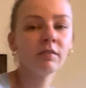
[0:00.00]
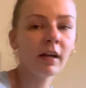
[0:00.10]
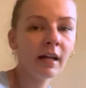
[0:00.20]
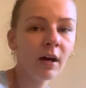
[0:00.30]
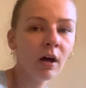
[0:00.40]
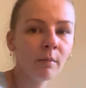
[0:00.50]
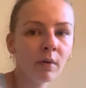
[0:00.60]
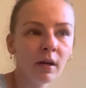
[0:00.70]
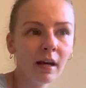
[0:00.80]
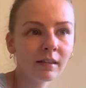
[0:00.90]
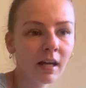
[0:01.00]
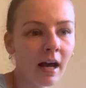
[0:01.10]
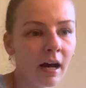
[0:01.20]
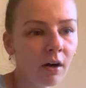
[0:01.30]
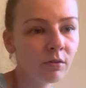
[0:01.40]
right now I'm at the
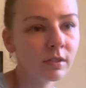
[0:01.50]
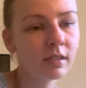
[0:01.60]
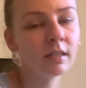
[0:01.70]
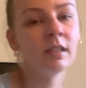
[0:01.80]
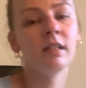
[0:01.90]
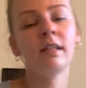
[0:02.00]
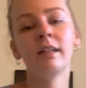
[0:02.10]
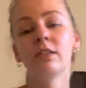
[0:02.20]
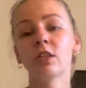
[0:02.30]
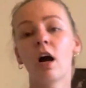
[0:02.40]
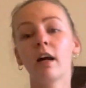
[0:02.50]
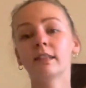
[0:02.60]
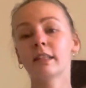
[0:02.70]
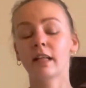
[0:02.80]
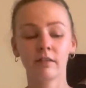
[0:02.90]
house dog
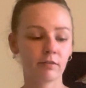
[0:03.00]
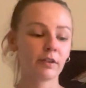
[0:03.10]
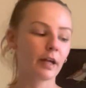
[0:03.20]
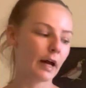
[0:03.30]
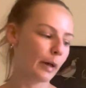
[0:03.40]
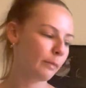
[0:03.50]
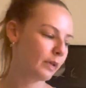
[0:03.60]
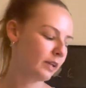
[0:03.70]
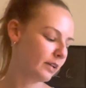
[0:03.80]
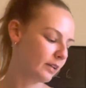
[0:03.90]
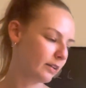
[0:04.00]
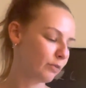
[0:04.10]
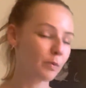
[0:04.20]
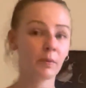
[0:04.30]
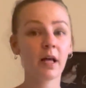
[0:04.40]
sitting for them
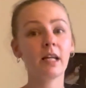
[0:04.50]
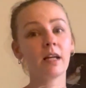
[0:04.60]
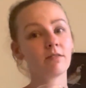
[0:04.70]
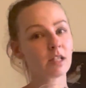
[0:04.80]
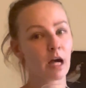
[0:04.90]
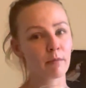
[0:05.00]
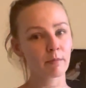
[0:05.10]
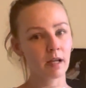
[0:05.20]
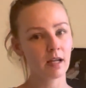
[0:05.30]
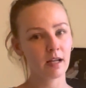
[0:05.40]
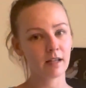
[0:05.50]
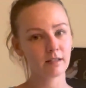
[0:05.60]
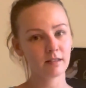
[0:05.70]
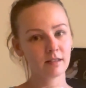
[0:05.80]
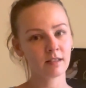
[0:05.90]
with plenty of time on my
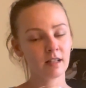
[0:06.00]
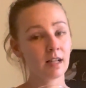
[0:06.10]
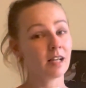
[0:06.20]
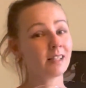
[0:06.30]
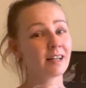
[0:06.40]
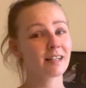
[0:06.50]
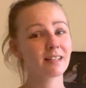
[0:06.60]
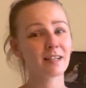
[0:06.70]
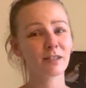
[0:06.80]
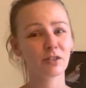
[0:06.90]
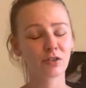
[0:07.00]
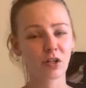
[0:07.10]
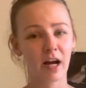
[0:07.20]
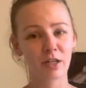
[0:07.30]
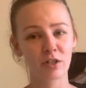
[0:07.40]
hands. Not a lot of
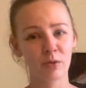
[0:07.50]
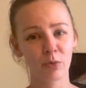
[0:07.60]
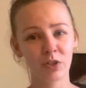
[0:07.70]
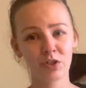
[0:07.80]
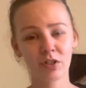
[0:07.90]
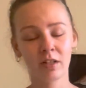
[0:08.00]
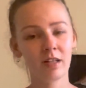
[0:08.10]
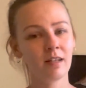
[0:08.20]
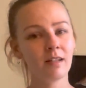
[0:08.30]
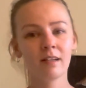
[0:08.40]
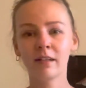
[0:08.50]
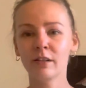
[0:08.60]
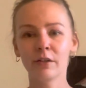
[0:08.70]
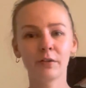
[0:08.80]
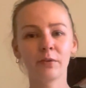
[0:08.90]
distraction, which, the
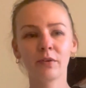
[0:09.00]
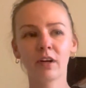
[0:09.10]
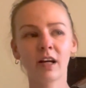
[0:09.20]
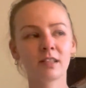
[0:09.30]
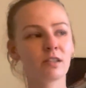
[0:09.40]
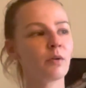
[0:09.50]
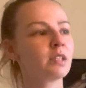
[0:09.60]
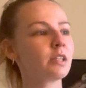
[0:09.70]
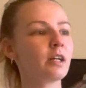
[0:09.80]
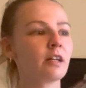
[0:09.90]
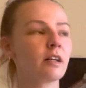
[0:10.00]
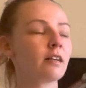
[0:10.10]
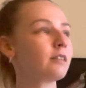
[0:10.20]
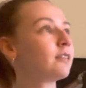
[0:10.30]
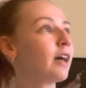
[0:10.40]
grass is always
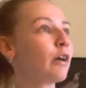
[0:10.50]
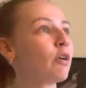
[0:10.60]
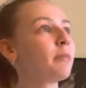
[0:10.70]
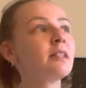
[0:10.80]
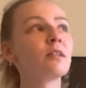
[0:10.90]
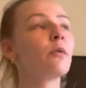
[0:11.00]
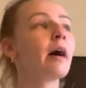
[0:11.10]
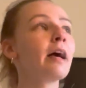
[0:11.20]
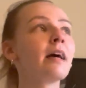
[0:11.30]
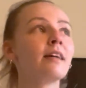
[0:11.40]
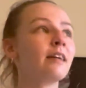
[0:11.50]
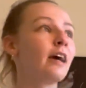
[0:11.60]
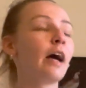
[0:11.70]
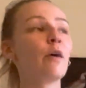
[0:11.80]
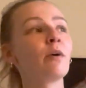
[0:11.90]
greener. I want peace and quiet.
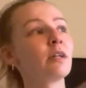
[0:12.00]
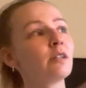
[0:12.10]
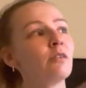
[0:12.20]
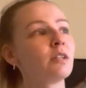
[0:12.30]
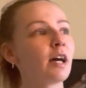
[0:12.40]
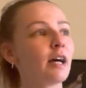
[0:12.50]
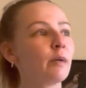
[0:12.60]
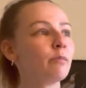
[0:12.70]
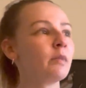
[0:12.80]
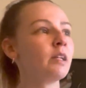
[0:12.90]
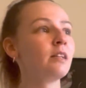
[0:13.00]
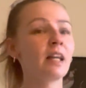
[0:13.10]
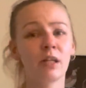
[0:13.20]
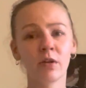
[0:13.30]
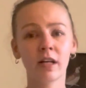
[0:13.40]
I want alone time.
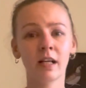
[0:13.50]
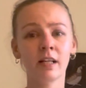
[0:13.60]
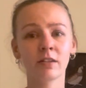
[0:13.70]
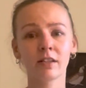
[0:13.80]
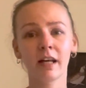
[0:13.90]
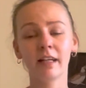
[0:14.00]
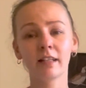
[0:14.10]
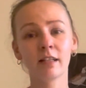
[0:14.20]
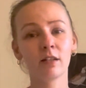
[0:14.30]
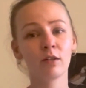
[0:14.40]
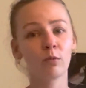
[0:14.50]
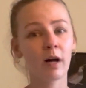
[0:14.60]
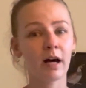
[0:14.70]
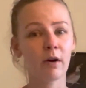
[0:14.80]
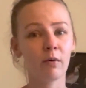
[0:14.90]
Then you get it and you're like,
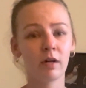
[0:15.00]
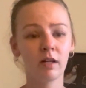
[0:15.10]
wow,